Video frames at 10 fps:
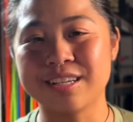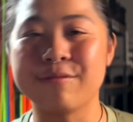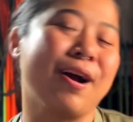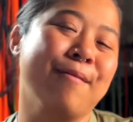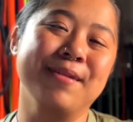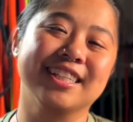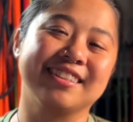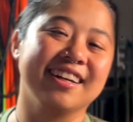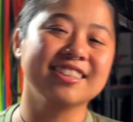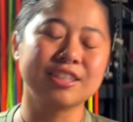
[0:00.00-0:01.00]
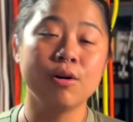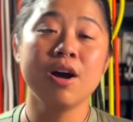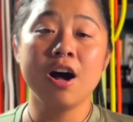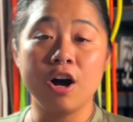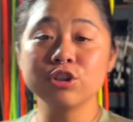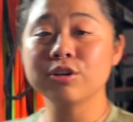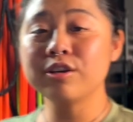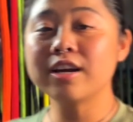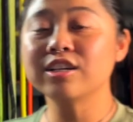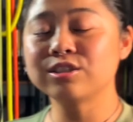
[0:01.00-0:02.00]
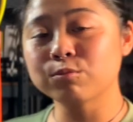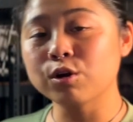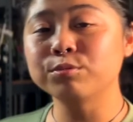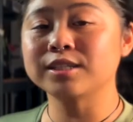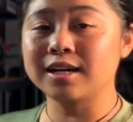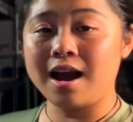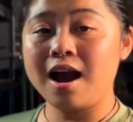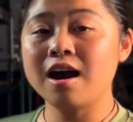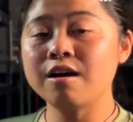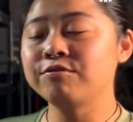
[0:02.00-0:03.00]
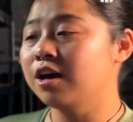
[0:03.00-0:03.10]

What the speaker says: if that makes sense. So I'll show you guys some ropes that I have,